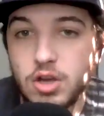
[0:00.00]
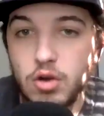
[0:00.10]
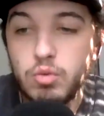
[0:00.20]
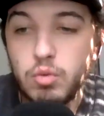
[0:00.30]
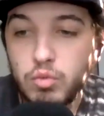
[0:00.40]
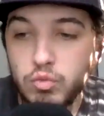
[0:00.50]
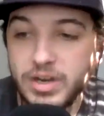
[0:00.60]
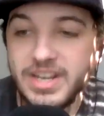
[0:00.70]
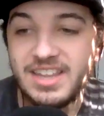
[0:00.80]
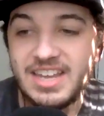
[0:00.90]
So
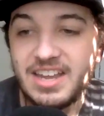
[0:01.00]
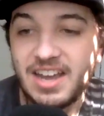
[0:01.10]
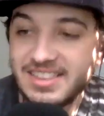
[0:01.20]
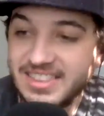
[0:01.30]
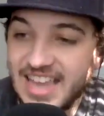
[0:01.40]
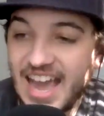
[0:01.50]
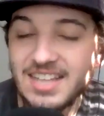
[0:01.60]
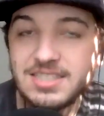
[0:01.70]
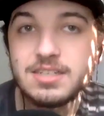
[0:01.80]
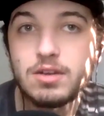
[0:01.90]
really,
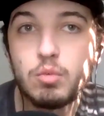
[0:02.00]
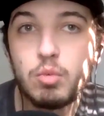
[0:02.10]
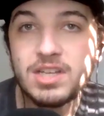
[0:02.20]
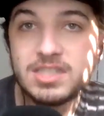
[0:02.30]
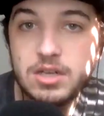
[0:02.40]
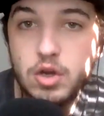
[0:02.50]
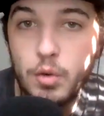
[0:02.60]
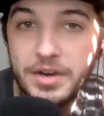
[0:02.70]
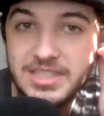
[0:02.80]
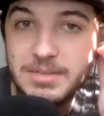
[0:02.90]
that's what's
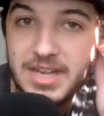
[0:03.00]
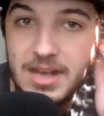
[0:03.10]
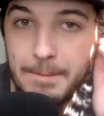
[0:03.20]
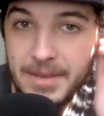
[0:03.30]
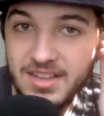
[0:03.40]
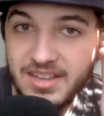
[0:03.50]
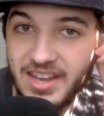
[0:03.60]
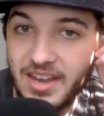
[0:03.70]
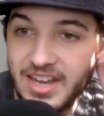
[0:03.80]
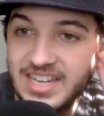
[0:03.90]
going to be
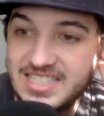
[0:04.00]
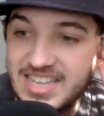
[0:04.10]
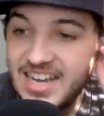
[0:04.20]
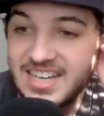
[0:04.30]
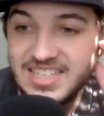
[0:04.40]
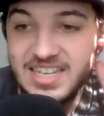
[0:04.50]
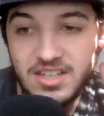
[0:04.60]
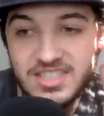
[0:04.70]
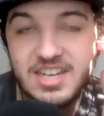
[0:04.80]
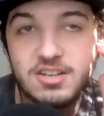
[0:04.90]
appealing is getting
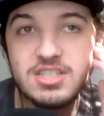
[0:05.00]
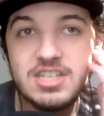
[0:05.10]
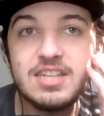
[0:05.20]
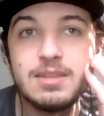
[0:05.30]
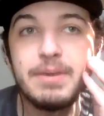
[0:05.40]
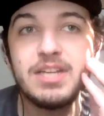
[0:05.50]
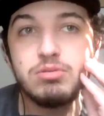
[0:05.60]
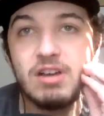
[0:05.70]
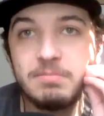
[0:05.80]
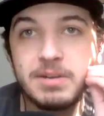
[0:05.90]
Deion Sanders in the Big
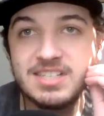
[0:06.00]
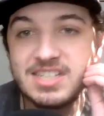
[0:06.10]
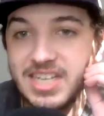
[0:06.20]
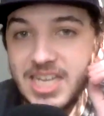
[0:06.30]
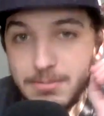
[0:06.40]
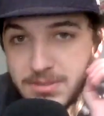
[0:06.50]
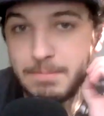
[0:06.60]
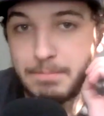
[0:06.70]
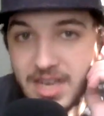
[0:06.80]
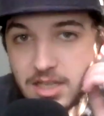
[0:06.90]
12 because it keeps
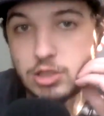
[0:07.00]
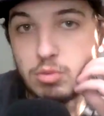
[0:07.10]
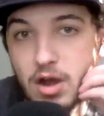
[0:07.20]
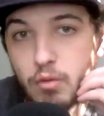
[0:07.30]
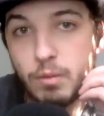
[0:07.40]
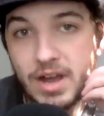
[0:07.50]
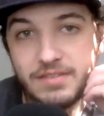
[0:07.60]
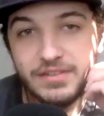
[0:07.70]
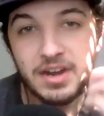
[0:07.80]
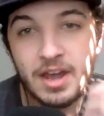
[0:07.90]
the Big 12
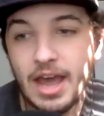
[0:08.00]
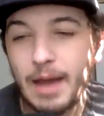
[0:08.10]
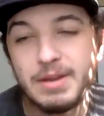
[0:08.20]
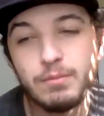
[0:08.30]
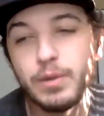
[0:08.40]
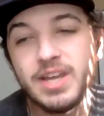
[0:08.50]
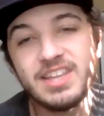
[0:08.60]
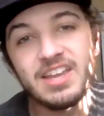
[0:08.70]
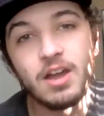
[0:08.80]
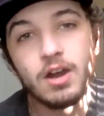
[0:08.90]
relevant. I mean,
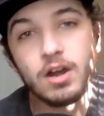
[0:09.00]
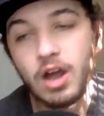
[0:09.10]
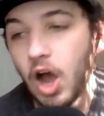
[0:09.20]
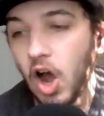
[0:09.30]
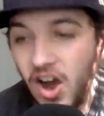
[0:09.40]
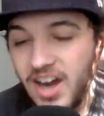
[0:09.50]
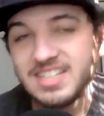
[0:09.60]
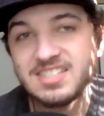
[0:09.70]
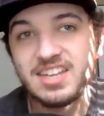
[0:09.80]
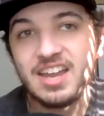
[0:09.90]
really,
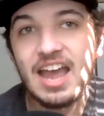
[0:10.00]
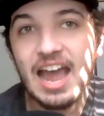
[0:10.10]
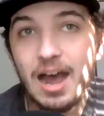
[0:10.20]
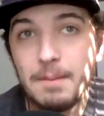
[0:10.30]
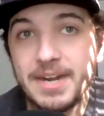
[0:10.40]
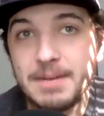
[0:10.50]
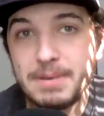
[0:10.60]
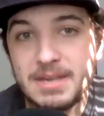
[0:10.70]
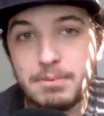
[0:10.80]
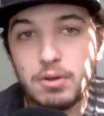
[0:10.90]
honestly, how many
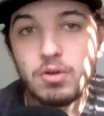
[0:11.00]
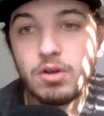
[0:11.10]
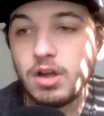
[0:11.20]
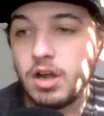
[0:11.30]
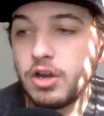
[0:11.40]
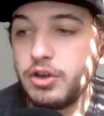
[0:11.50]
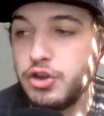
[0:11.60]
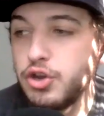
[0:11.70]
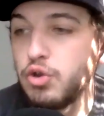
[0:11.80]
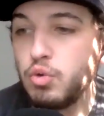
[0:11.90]
people
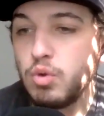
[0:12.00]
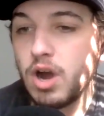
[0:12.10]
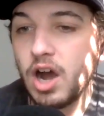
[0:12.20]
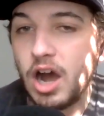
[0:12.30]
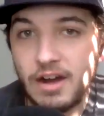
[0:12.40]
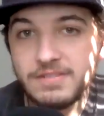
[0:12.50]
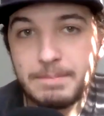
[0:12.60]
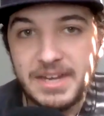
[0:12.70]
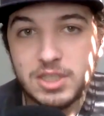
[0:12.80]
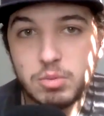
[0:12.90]
knew of
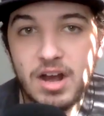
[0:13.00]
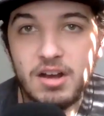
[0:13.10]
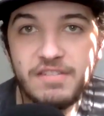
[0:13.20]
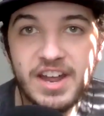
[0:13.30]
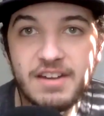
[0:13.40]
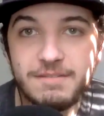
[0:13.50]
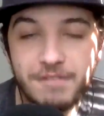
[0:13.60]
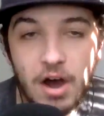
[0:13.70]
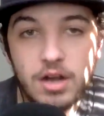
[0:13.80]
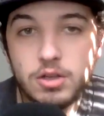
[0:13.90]
the Big 12 and
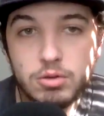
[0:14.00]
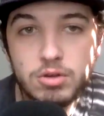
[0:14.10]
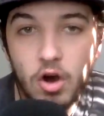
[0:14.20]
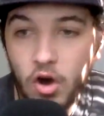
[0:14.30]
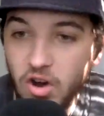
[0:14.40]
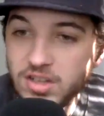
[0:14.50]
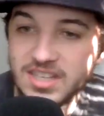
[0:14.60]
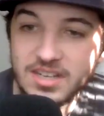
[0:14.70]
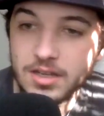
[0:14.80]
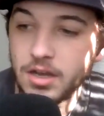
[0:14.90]
followed all
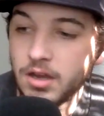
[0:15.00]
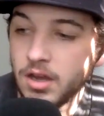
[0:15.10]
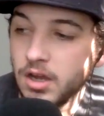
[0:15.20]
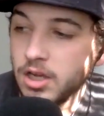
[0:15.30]
the